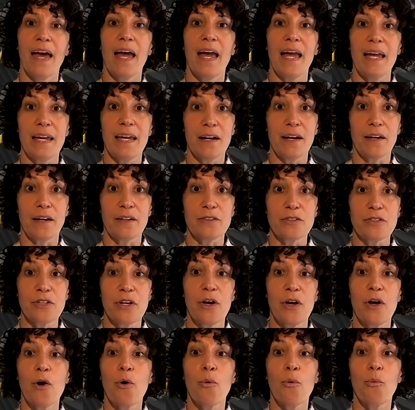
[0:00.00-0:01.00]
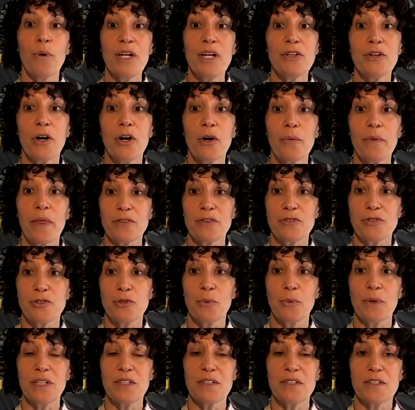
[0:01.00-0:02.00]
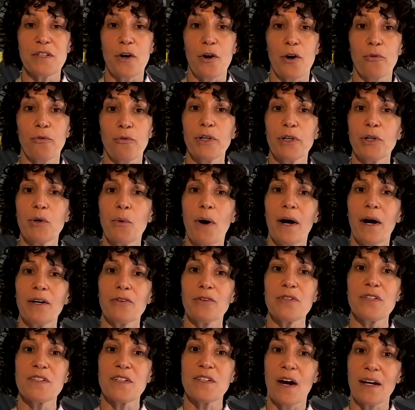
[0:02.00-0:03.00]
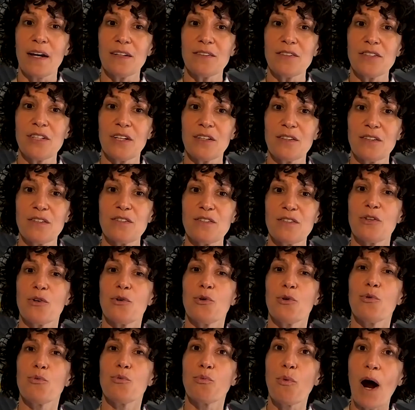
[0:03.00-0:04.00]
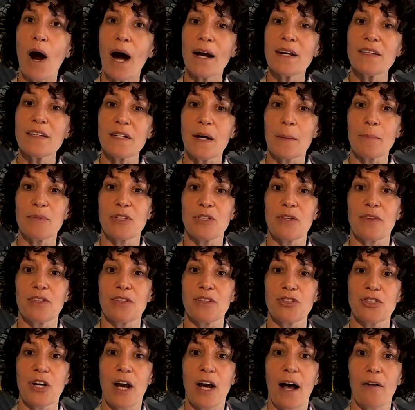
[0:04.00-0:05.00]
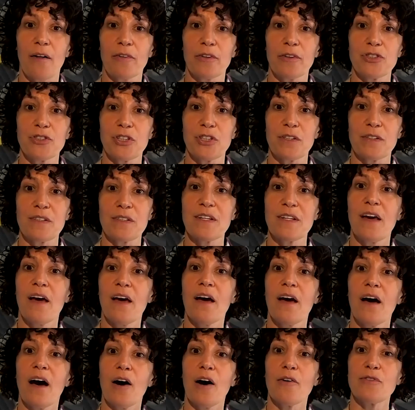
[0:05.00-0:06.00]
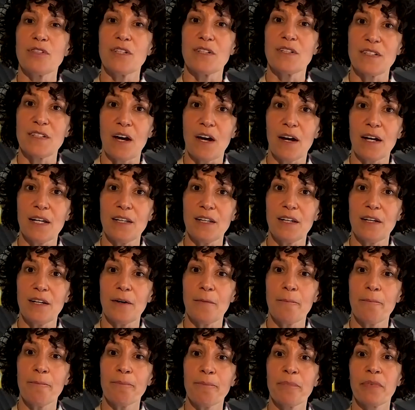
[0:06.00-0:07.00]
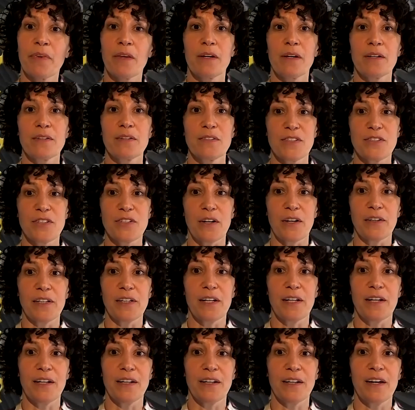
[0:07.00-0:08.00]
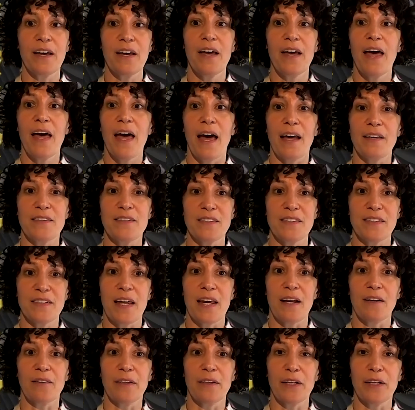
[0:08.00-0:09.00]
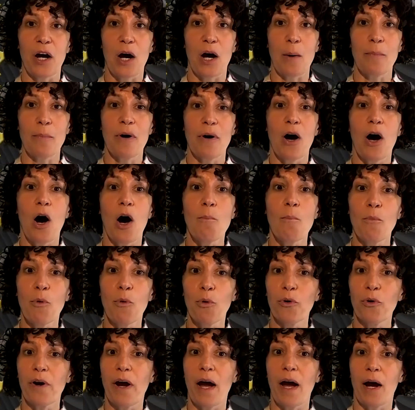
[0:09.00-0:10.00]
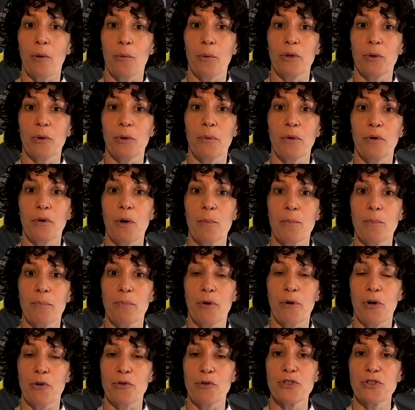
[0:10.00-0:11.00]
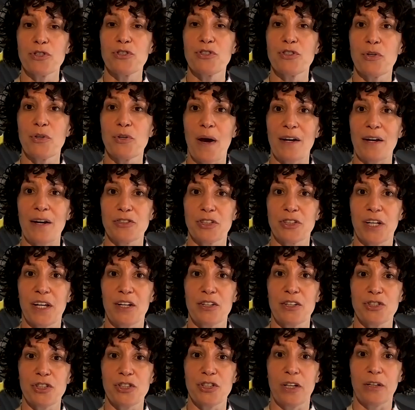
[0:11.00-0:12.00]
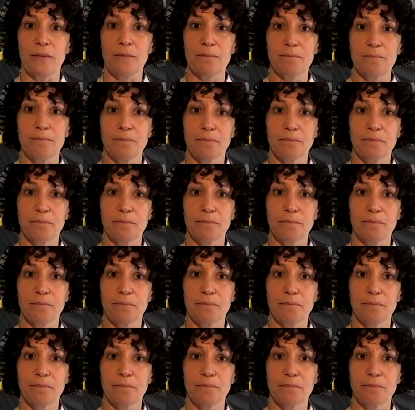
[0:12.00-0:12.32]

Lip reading: And we know that doing so requires scientists who rise up to the challenges of designing, studying, and scaling up a more equitable approach to education.